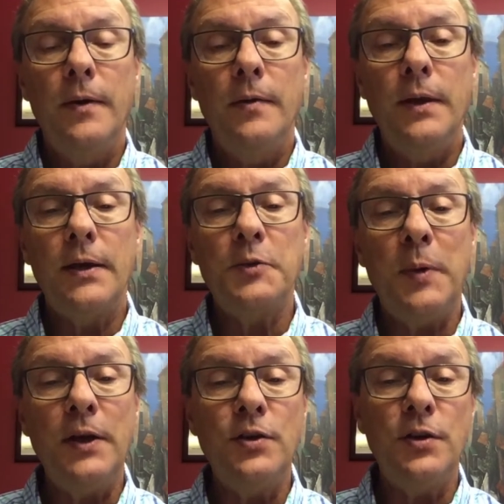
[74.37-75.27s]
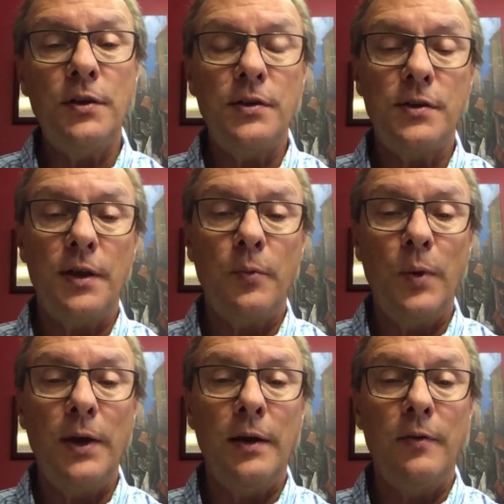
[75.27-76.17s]
The expansions that
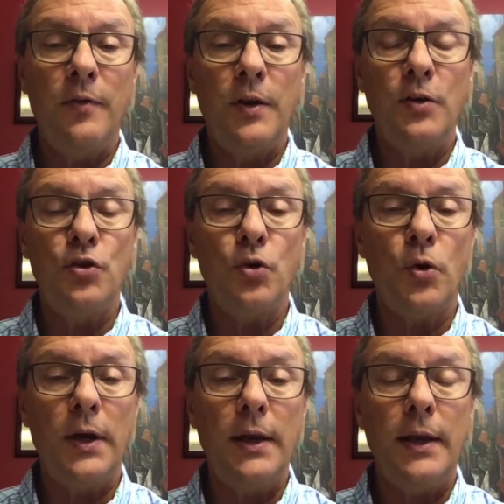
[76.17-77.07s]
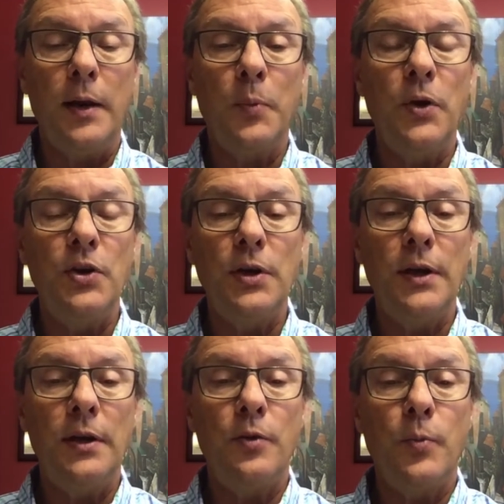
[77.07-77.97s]
we have enjoyed and
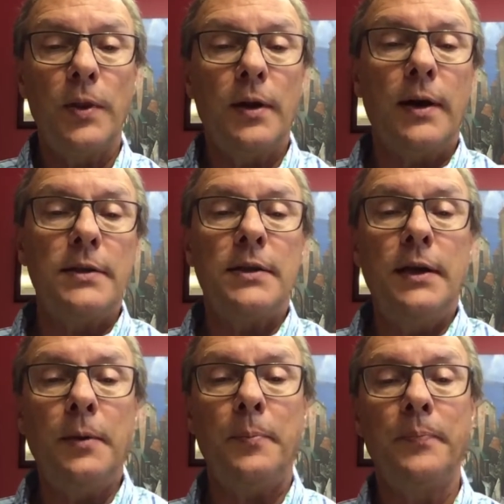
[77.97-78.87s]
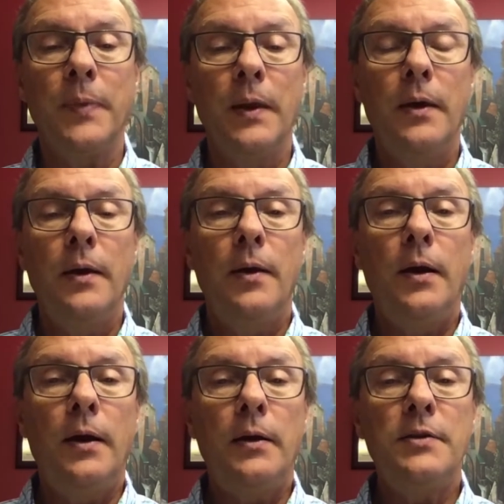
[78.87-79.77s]
appreciated with God's help,
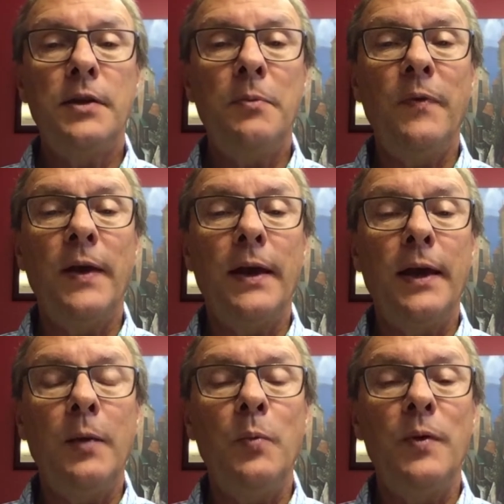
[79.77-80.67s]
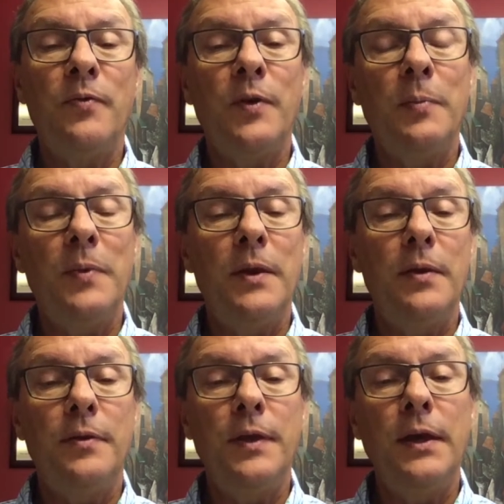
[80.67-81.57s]
some of that came from the
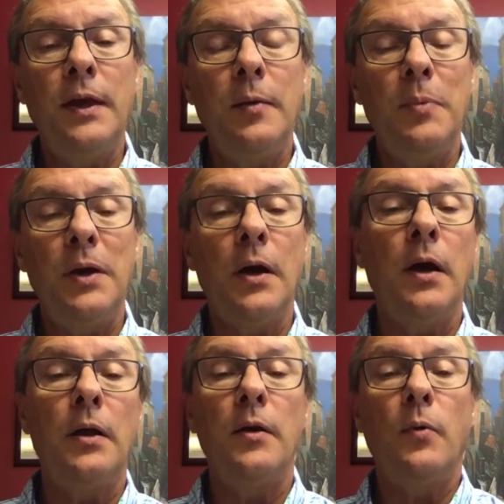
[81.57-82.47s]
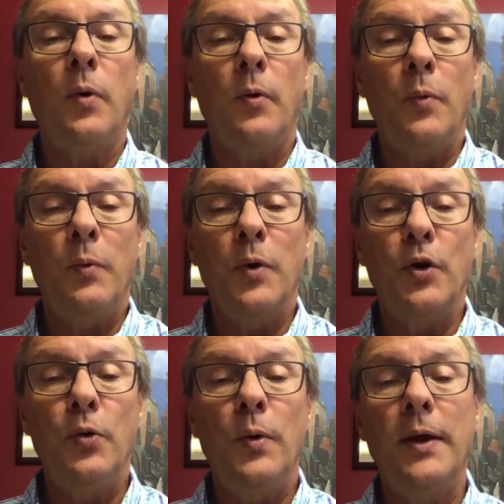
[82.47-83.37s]
thinking beyond what we were
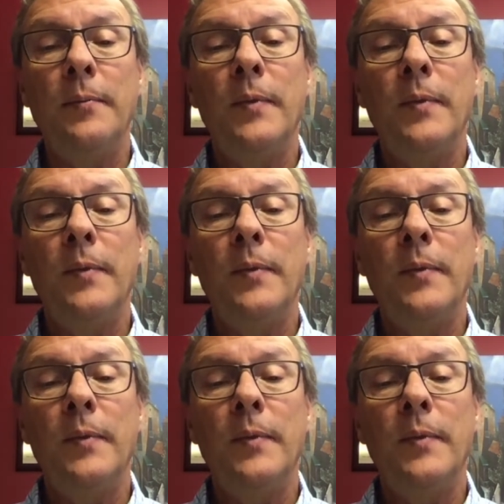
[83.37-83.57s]
doing